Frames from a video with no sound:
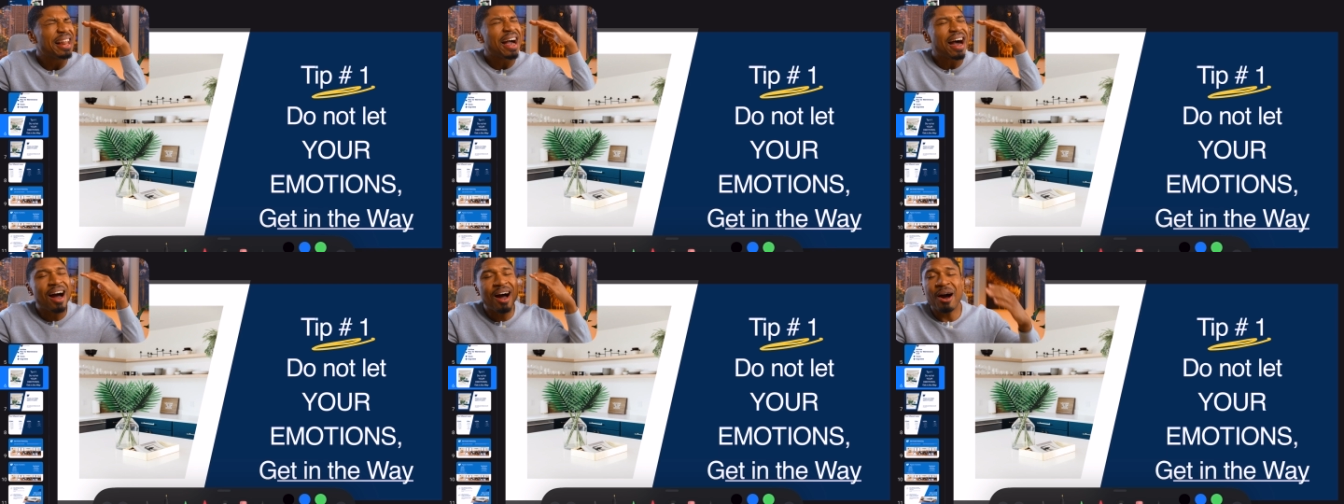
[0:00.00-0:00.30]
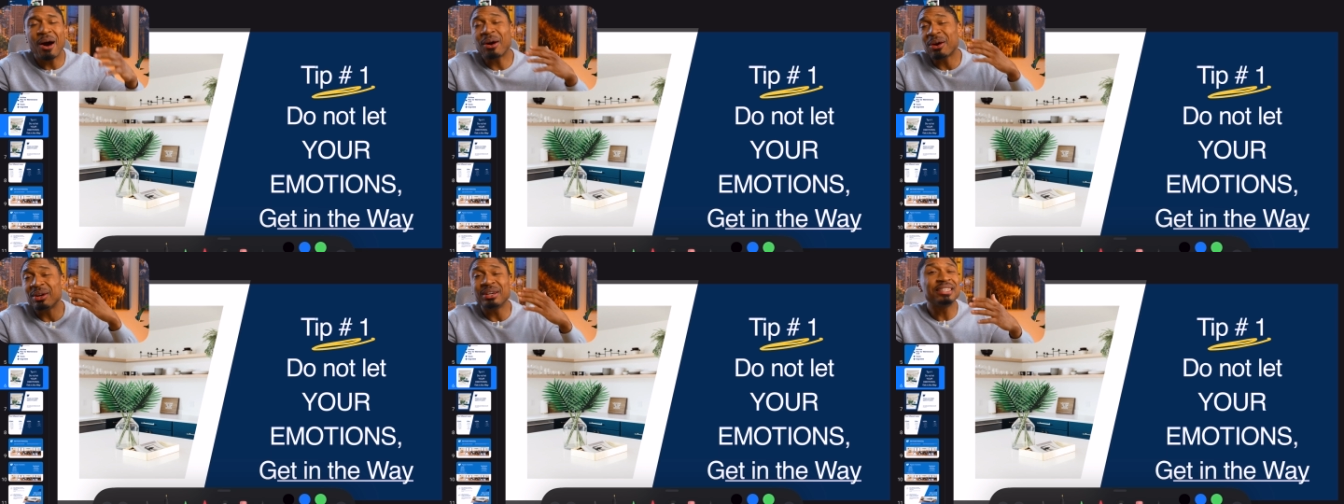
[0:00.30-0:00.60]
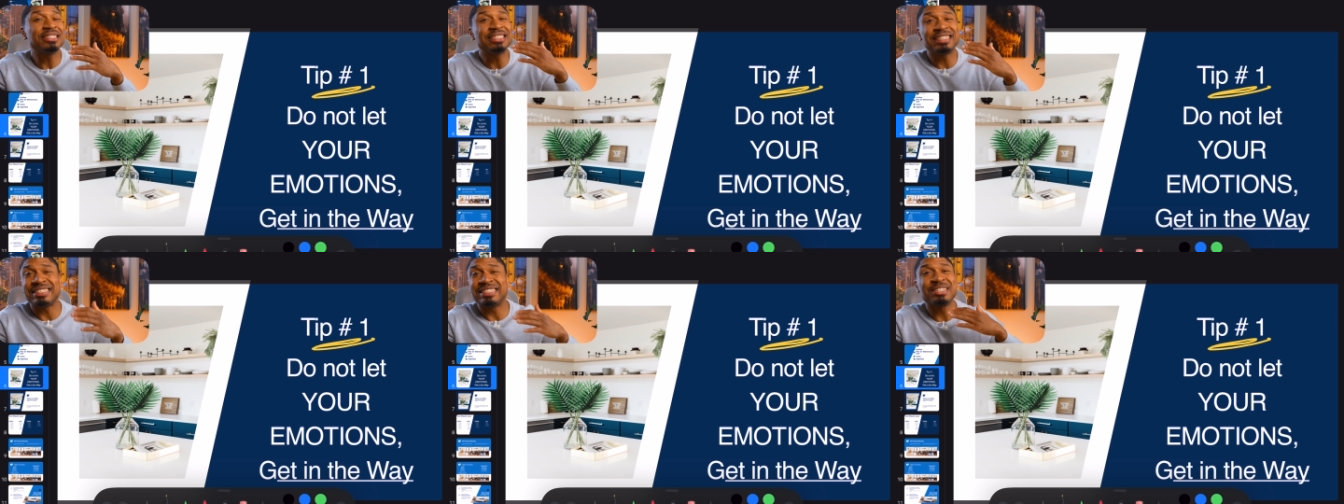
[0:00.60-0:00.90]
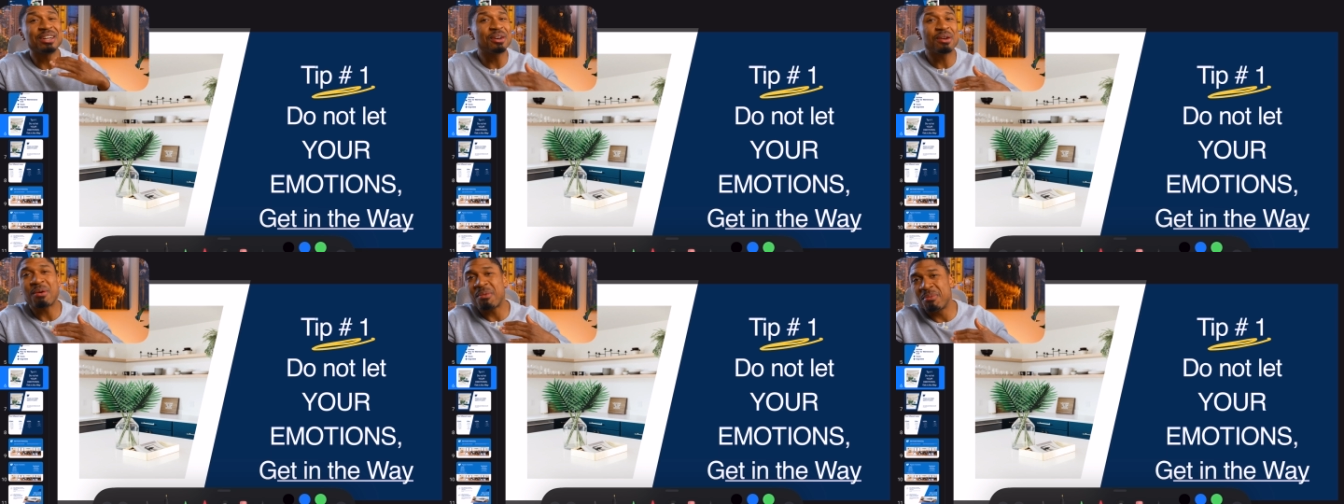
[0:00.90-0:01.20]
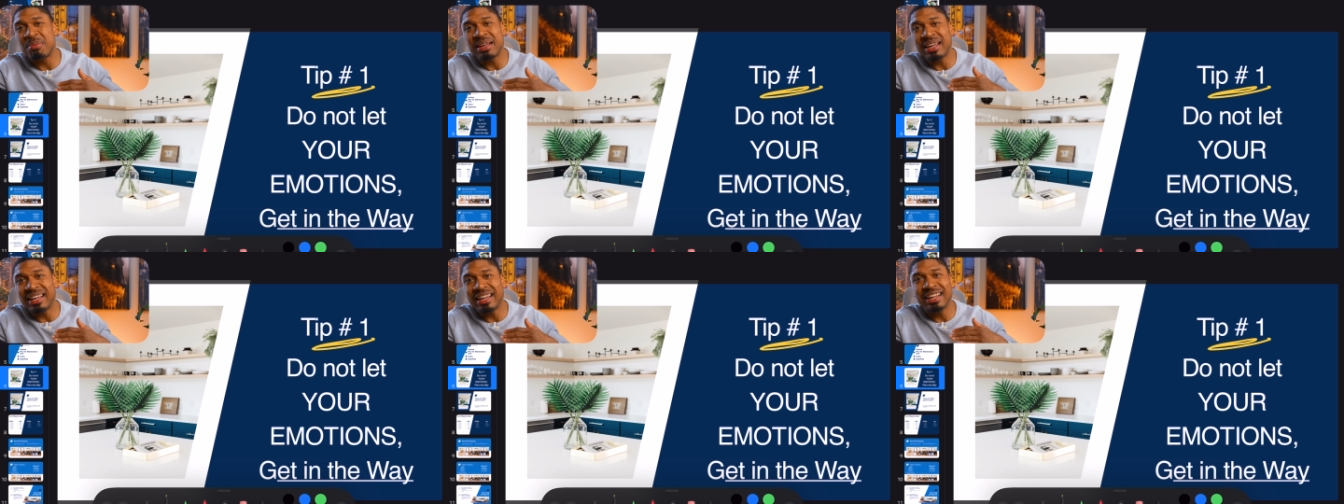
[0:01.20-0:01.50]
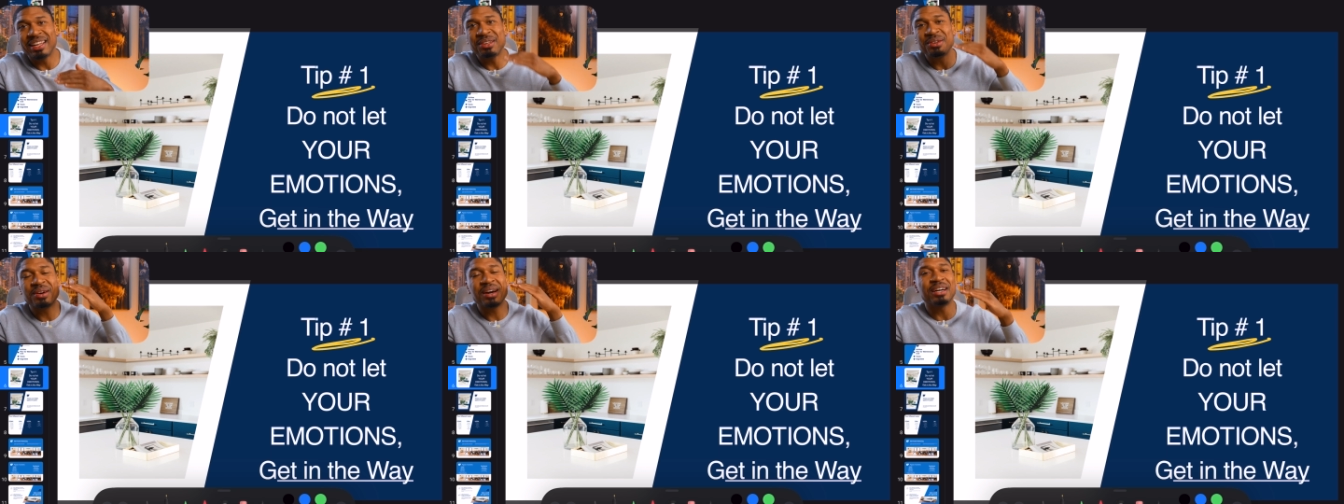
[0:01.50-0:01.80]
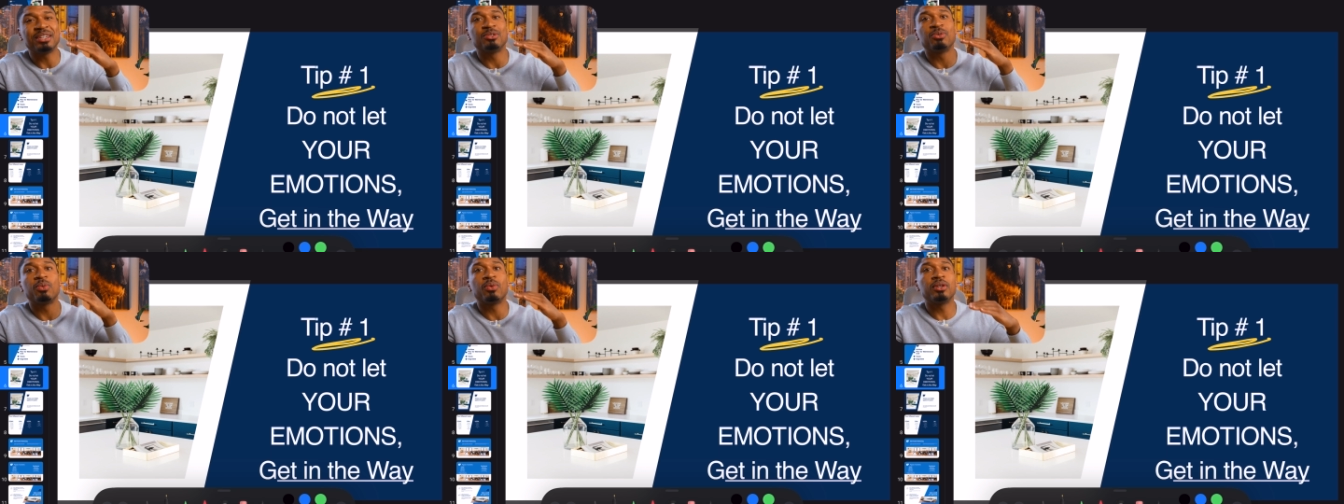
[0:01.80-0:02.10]
hard as it's going to be, you
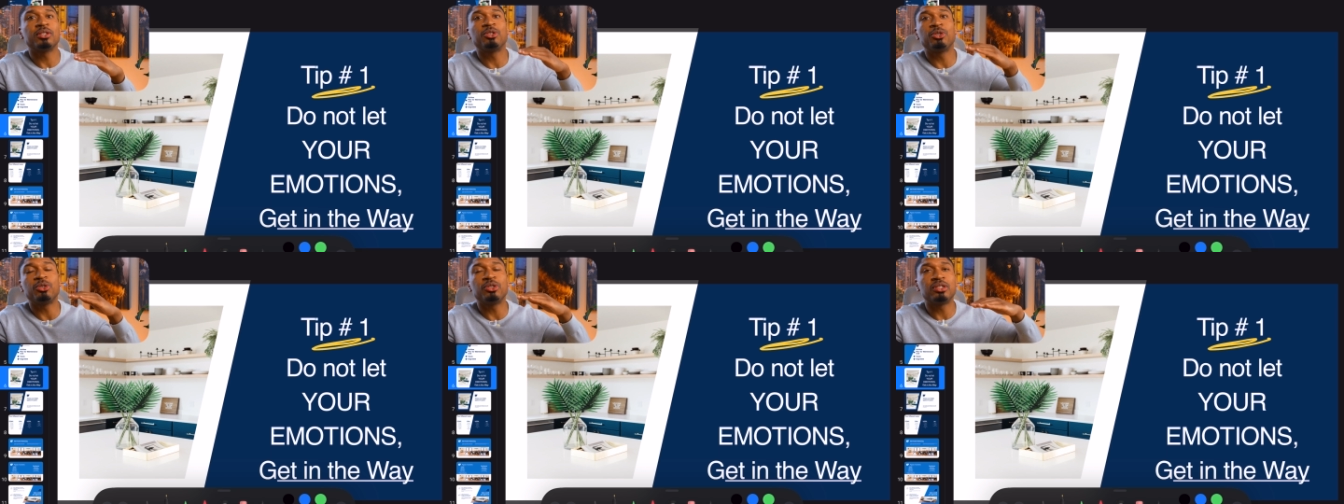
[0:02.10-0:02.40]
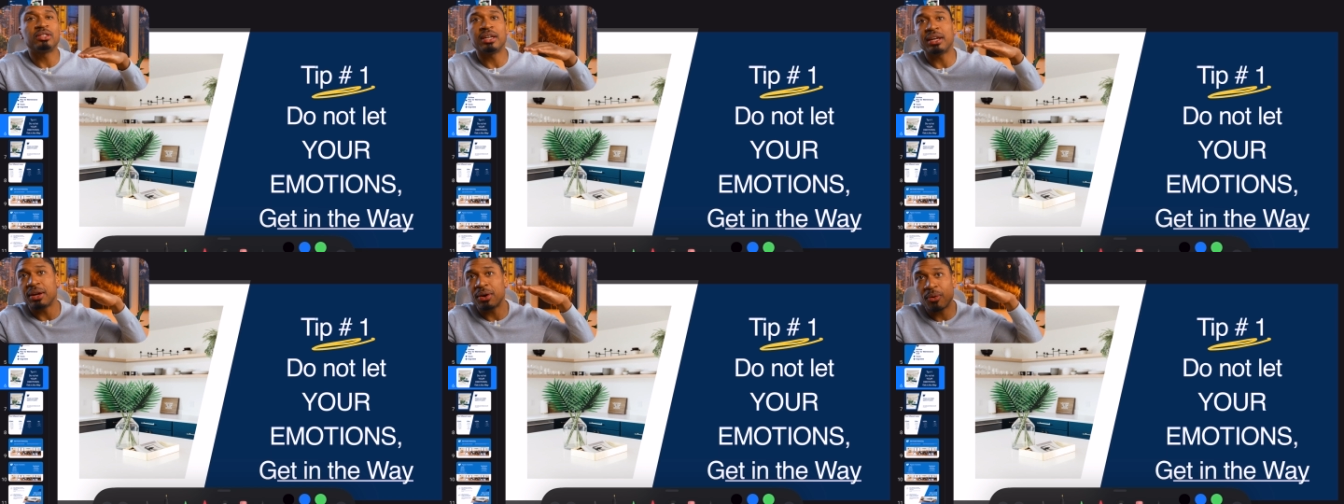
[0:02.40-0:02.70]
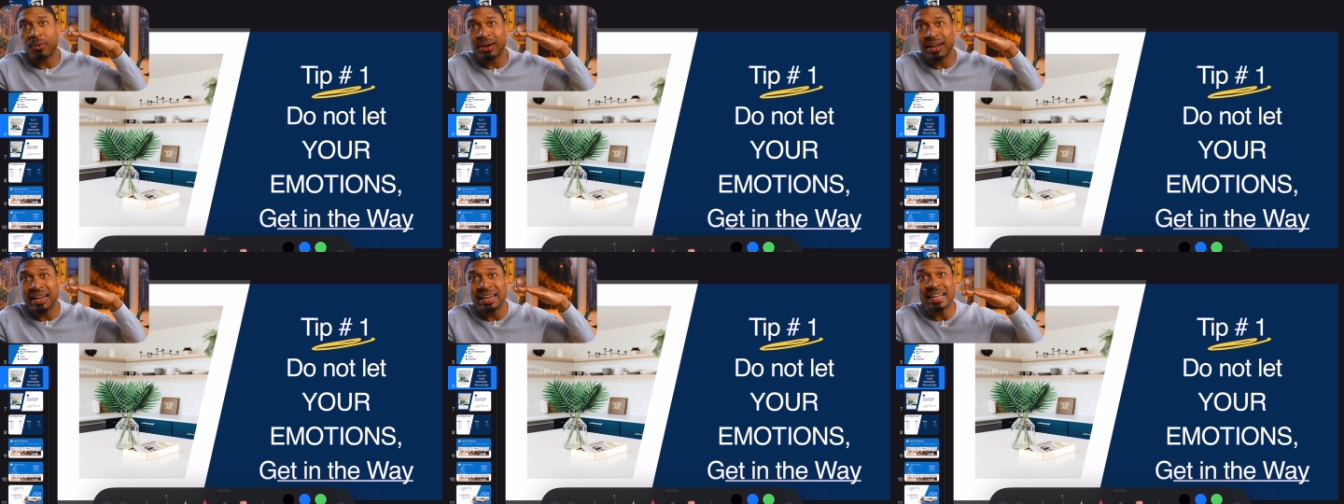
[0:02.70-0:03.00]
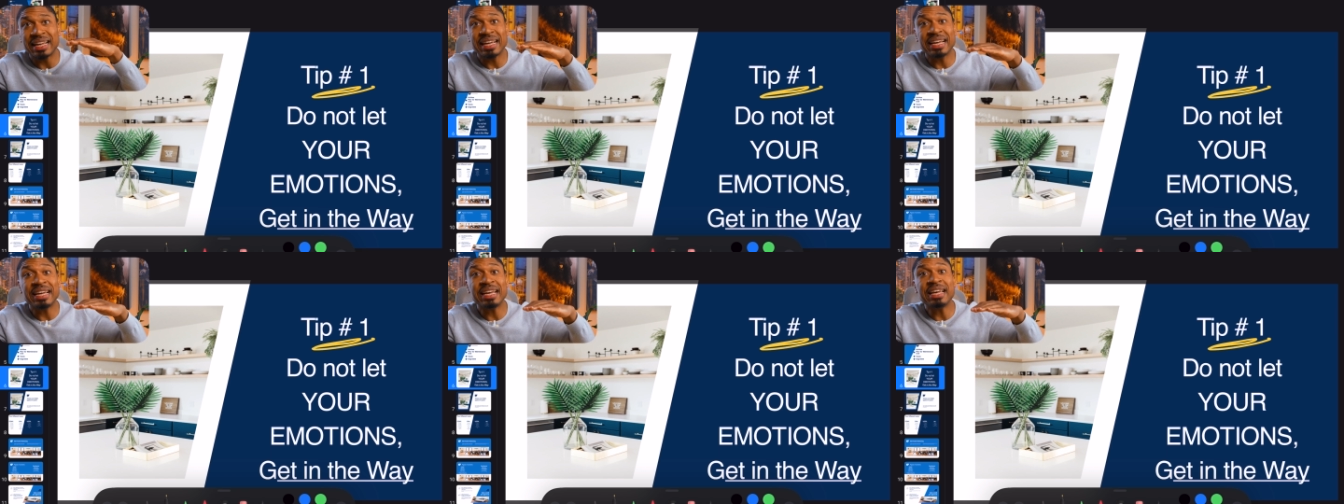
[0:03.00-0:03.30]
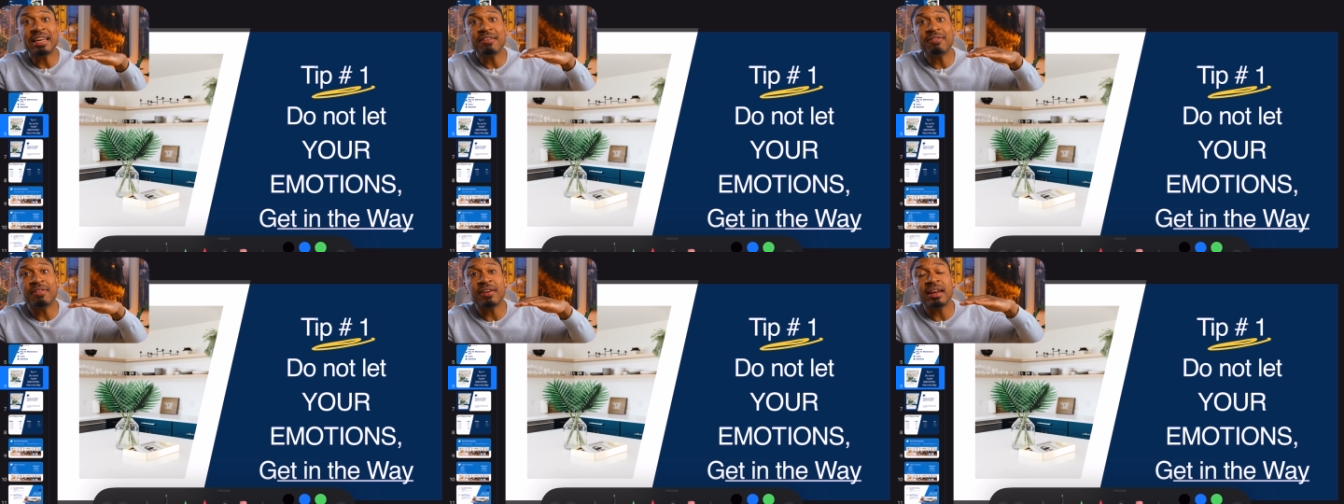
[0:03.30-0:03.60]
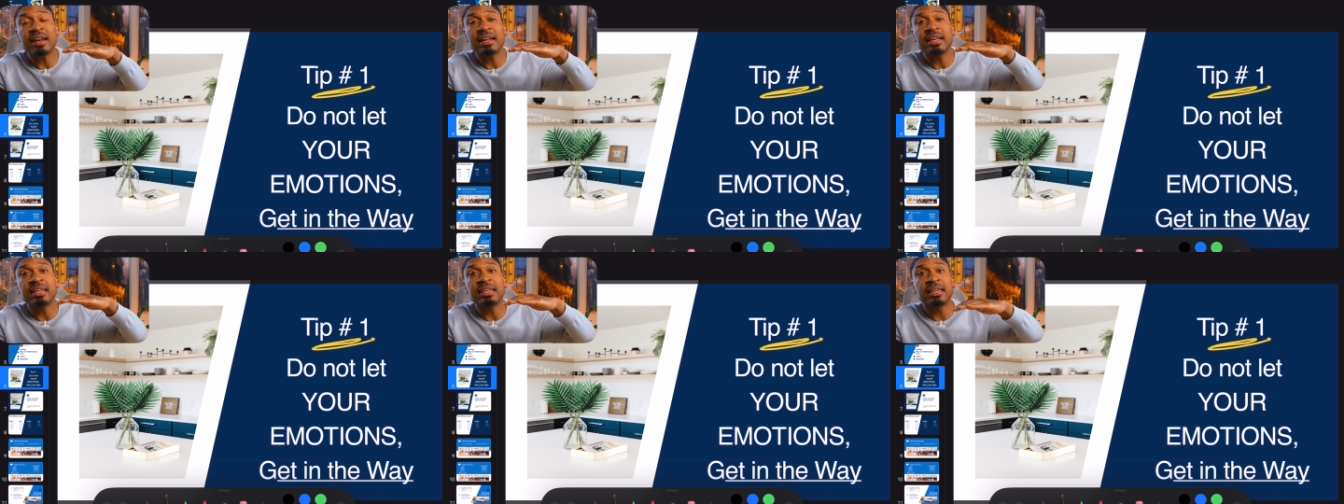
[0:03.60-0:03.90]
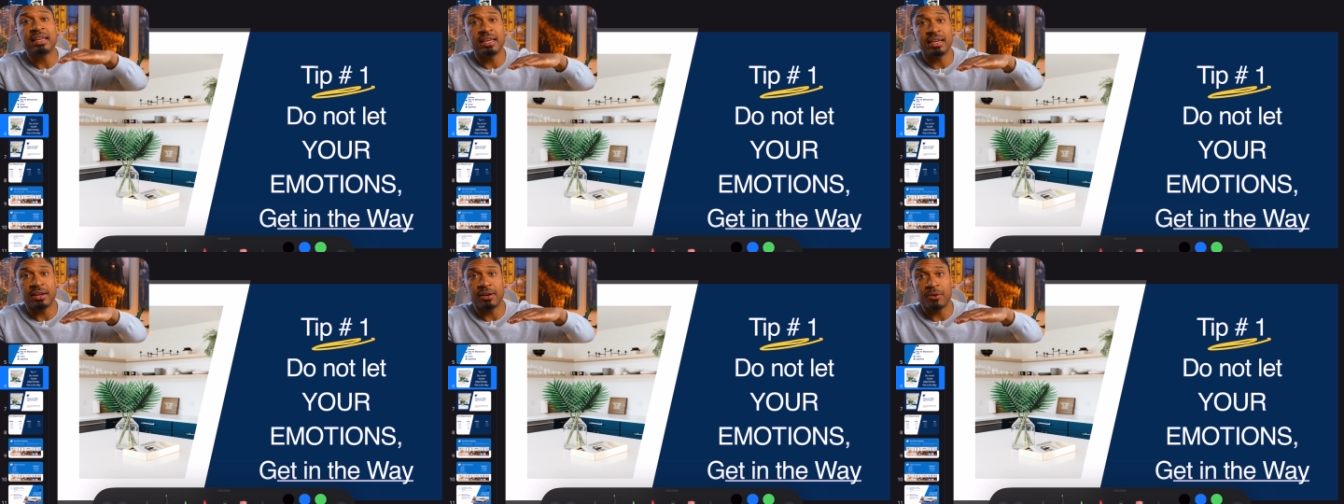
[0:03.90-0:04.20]
guys want to stay on an even
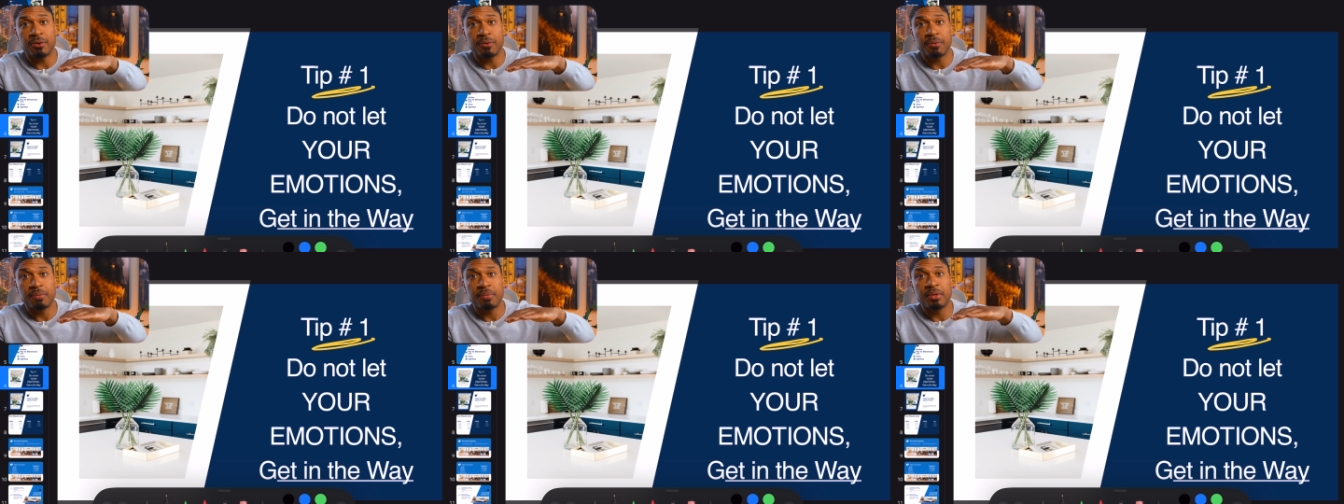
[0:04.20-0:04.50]
keel